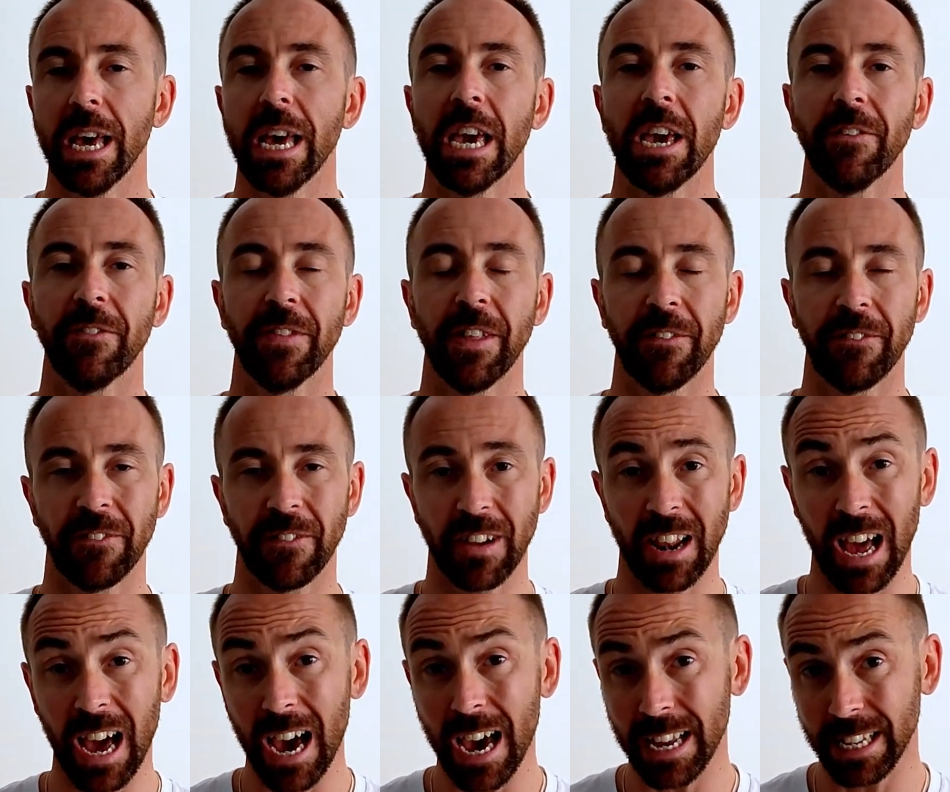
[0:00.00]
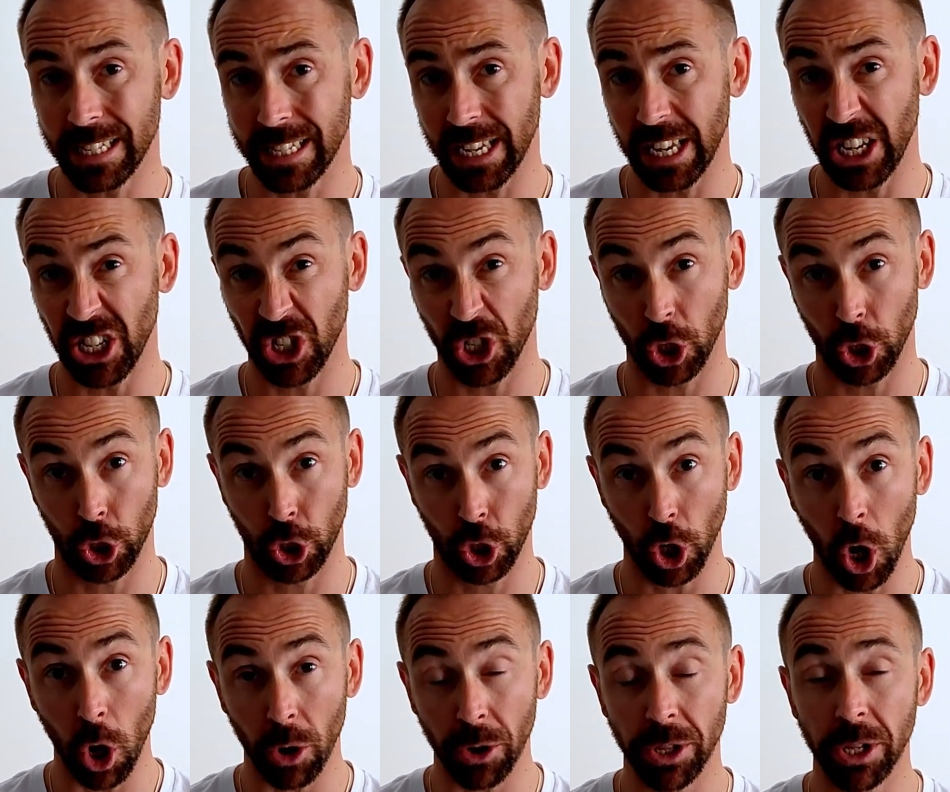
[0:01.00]
If the flight is
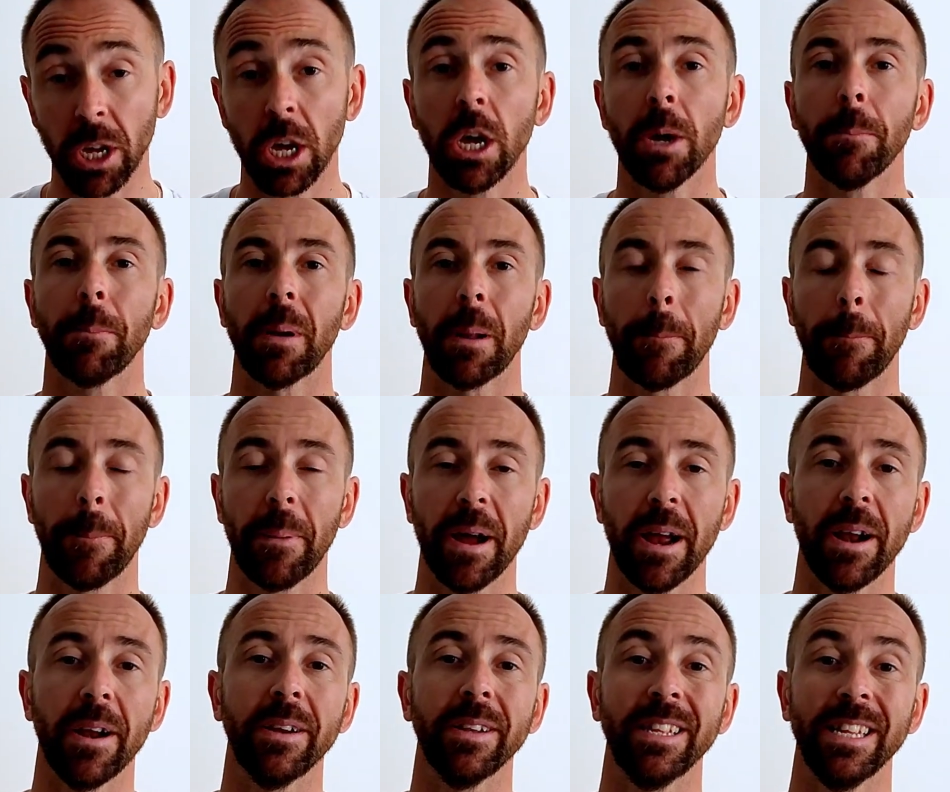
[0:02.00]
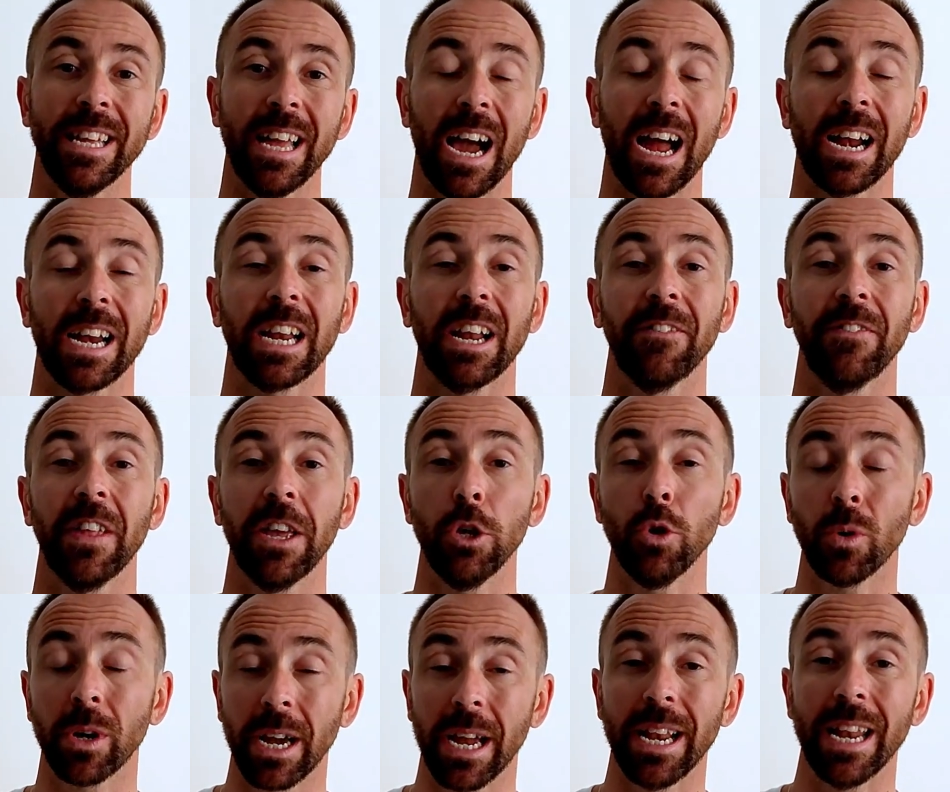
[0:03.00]
short, prepare the aircraft, and
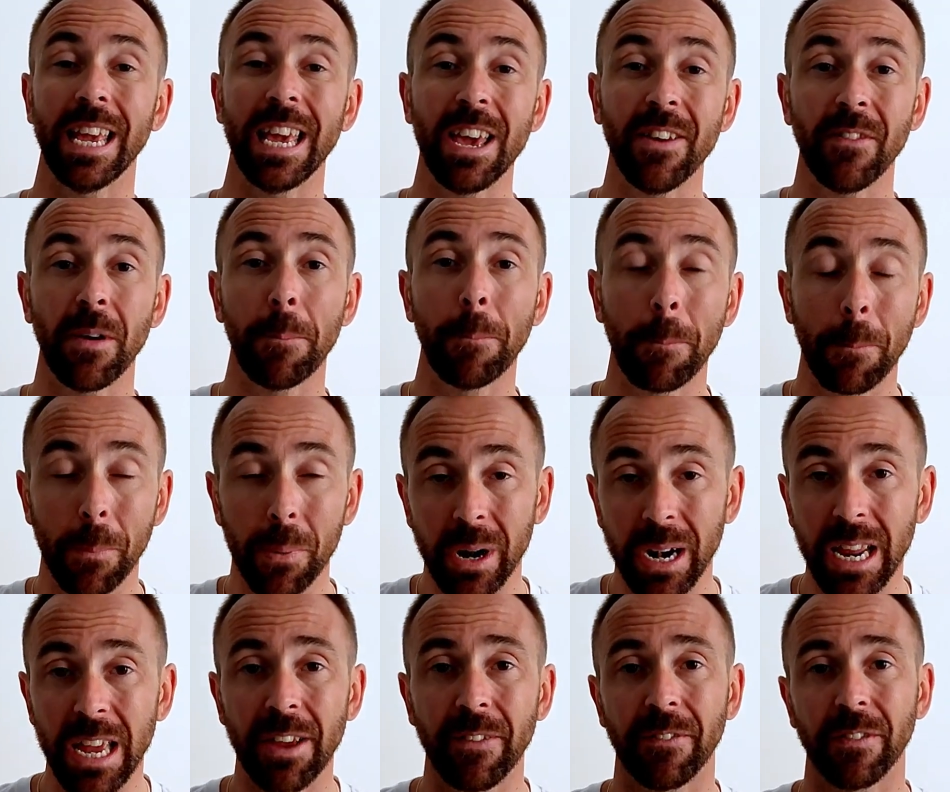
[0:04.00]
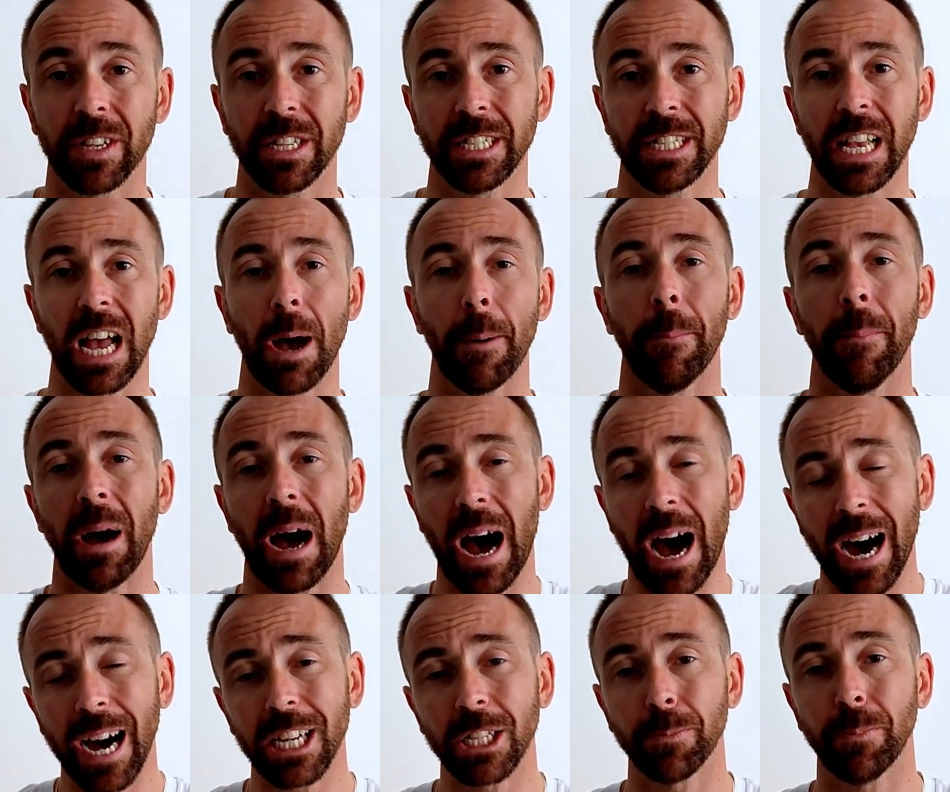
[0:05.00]
you can even brief some
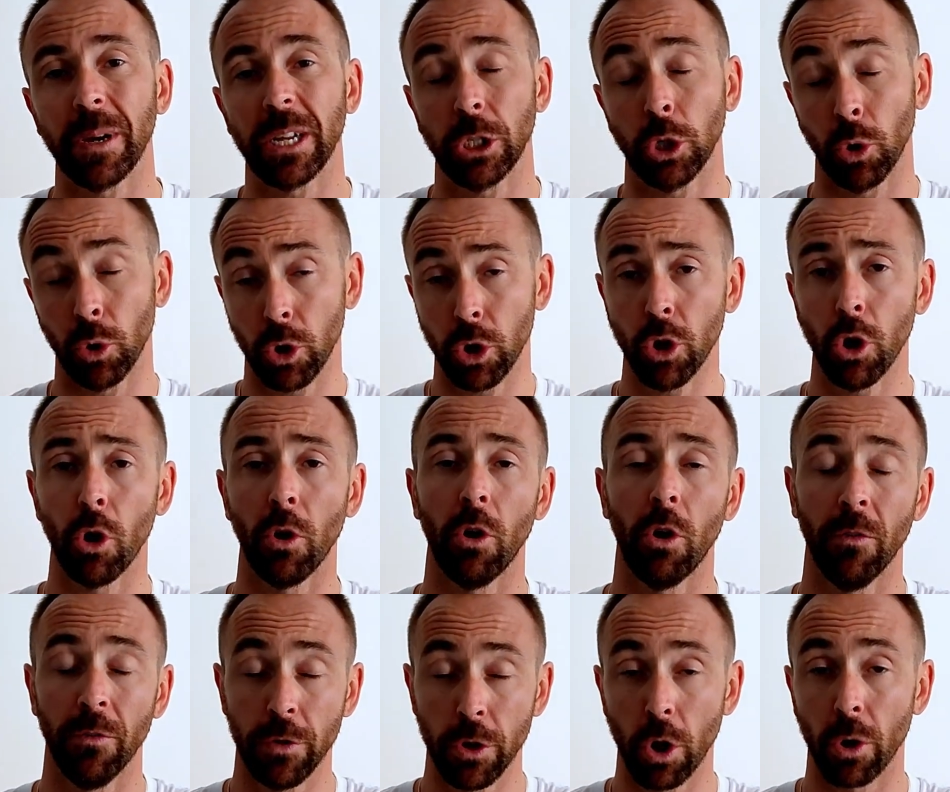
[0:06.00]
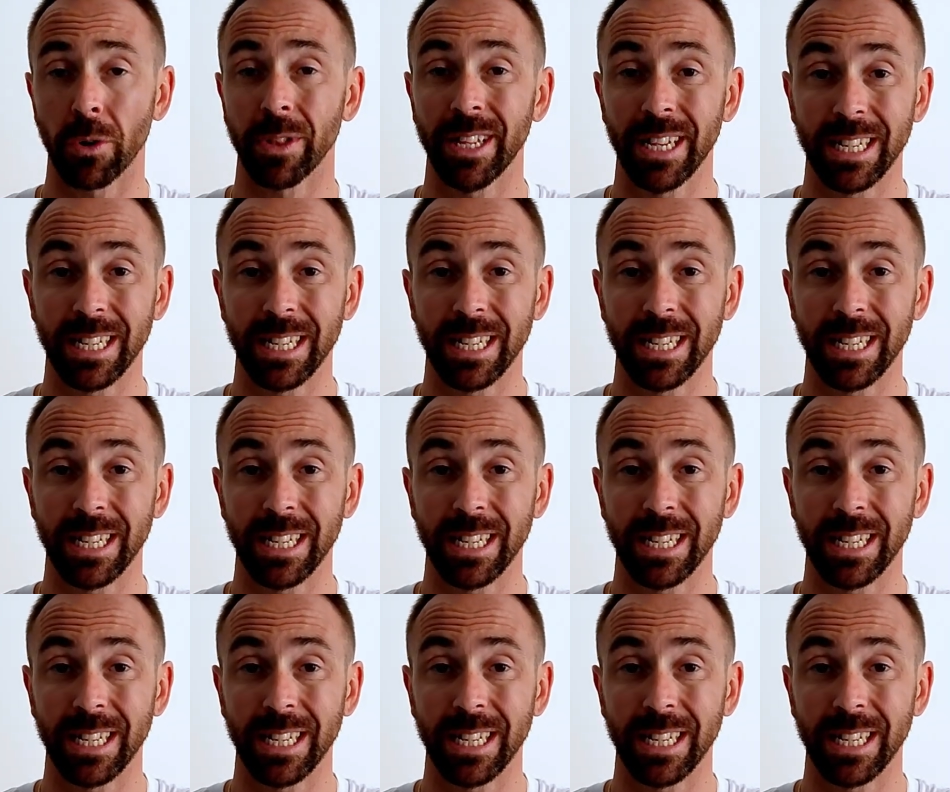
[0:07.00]
aspects of your